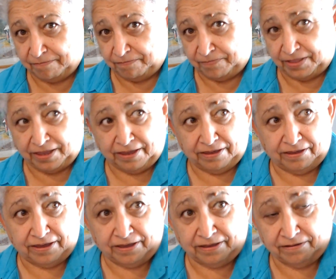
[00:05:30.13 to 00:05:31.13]
They
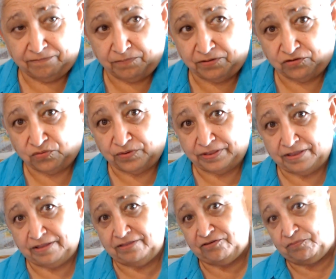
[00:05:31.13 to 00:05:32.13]
have been sweating
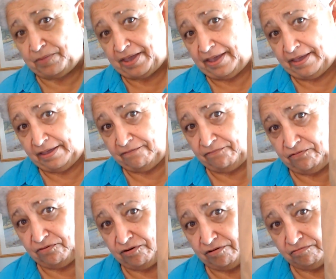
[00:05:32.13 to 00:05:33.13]
in this bag
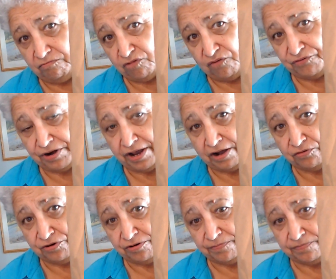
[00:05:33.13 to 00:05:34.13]
for over an
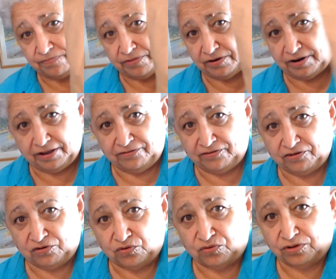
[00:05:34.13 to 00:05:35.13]
hour. They're nice and
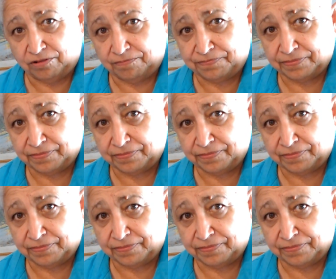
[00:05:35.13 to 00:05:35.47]
cool.